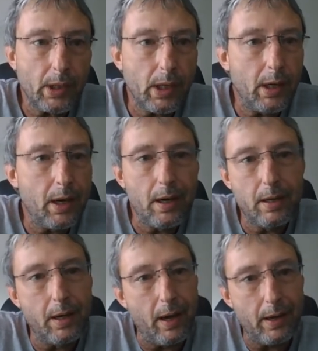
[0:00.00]

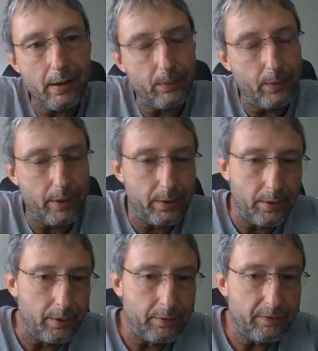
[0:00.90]
don't want to
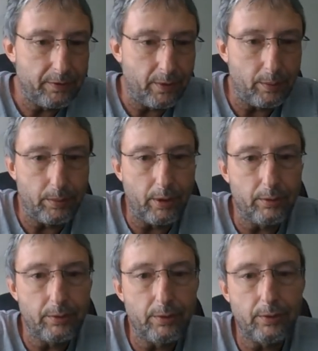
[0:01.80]
do a
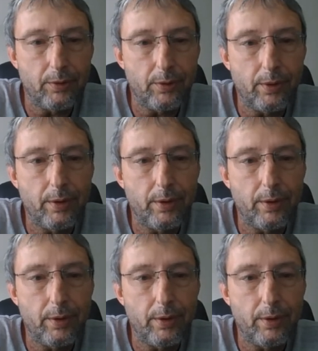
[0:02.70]
full-blown tutorial.